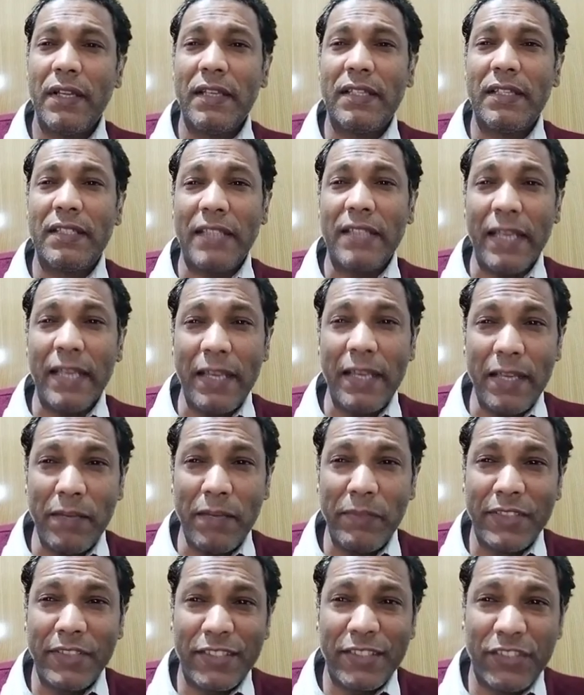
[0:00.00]

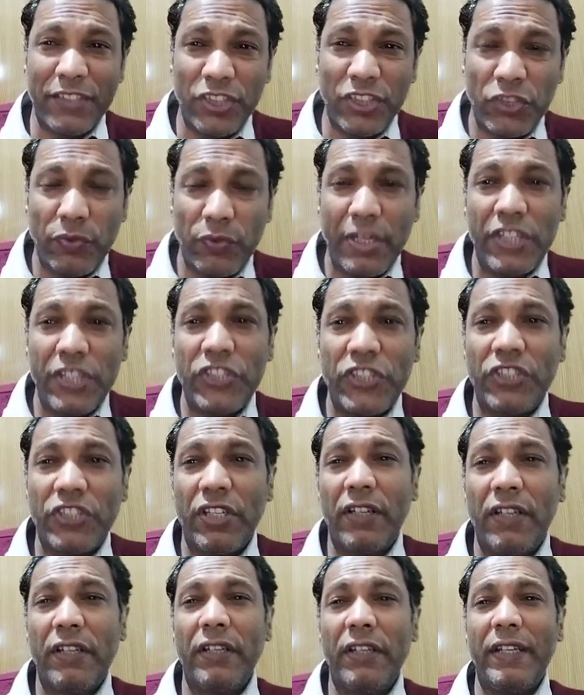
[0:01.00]
Same is the
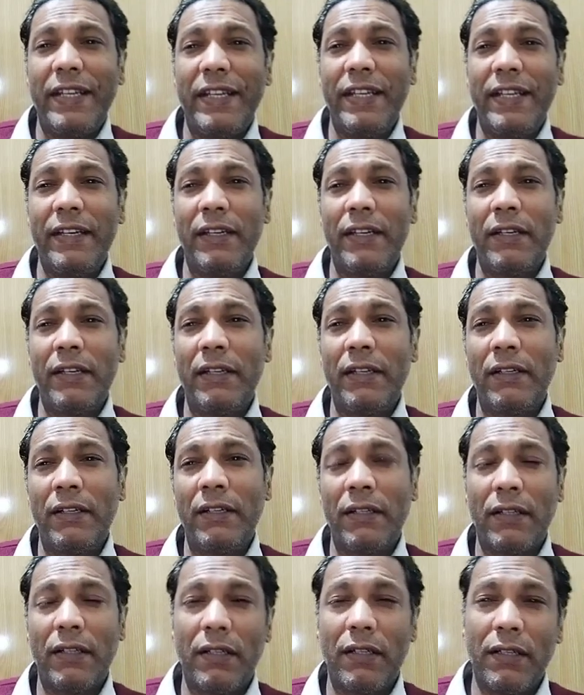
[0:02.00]
situation
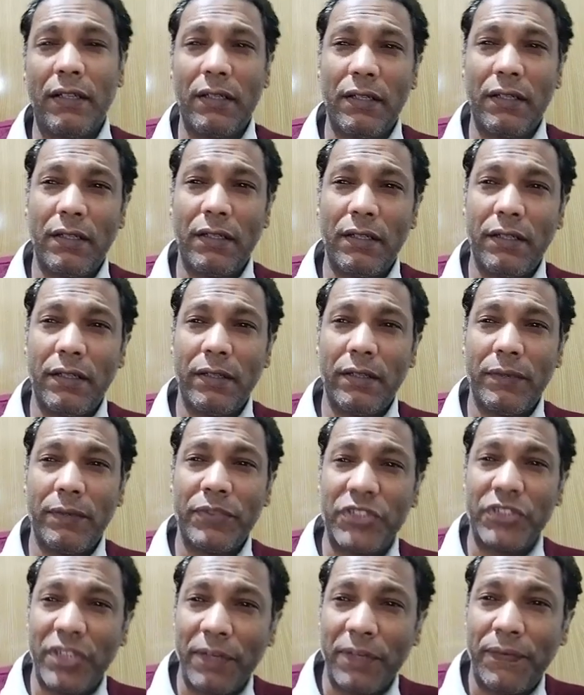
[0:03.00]
in
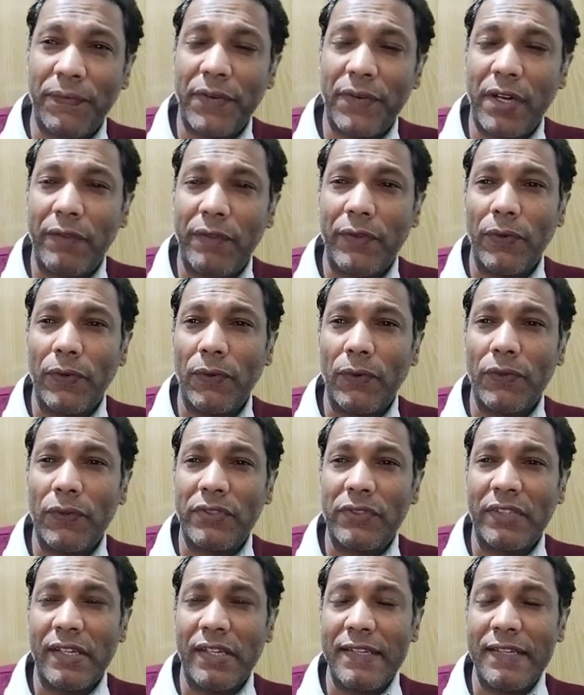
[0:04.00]
Chifira, viewers.